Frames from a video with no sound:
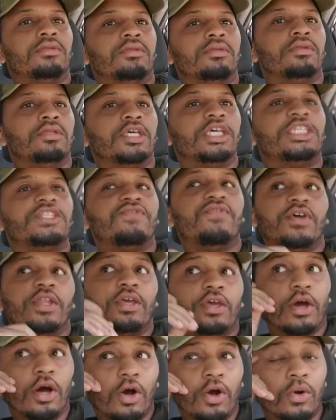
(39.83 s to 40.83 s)
this
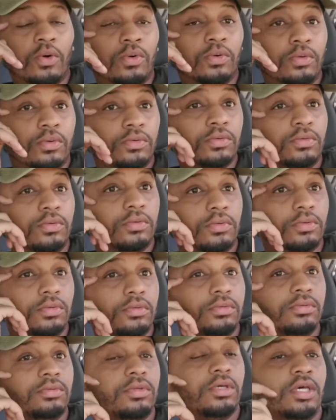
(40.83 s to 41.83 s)
video
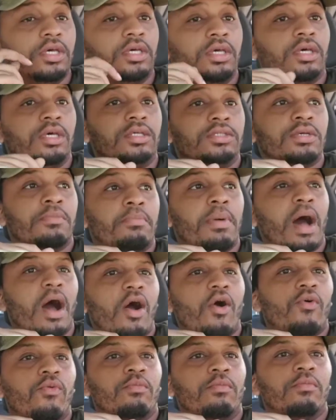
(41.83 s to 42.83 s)
is
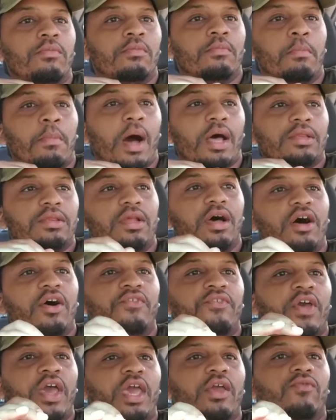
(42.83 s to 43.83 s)
about my
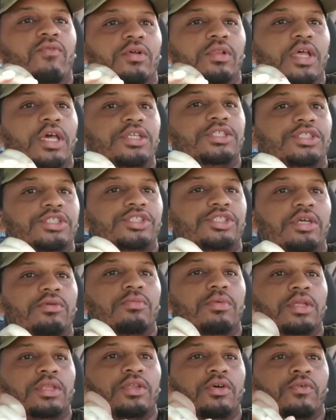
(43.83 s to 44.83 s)
love-hate relationship
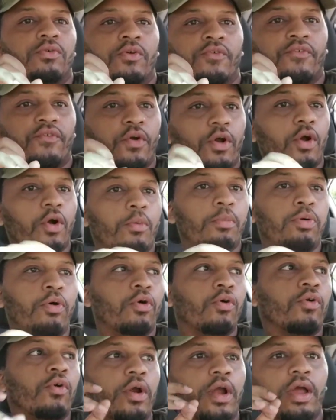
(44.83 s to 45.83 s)
with the referral
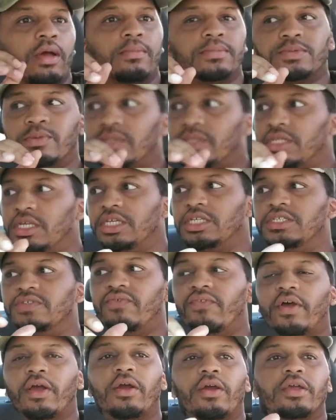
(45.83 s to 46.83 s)
programs with these
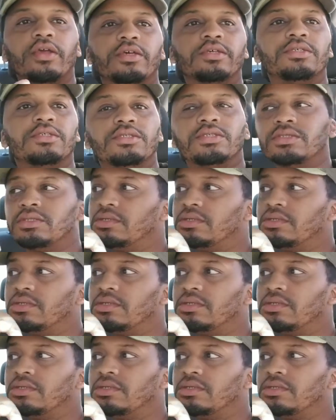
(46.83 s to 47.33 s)
various